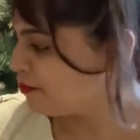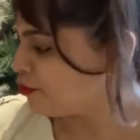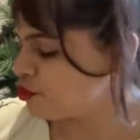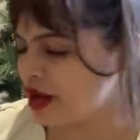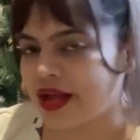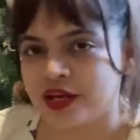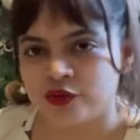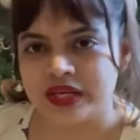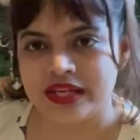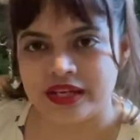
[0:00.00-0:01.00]
trying to
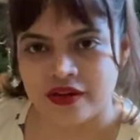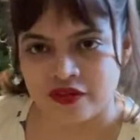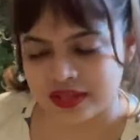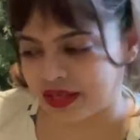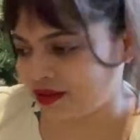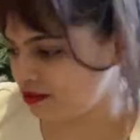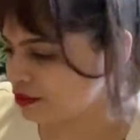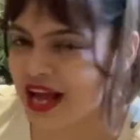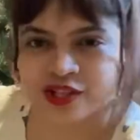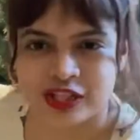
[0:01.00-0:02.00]
eat everything.
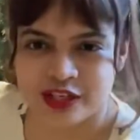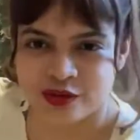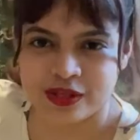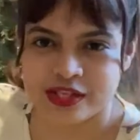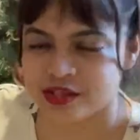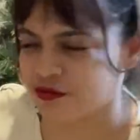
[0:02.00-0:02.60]
Actually, no, he's a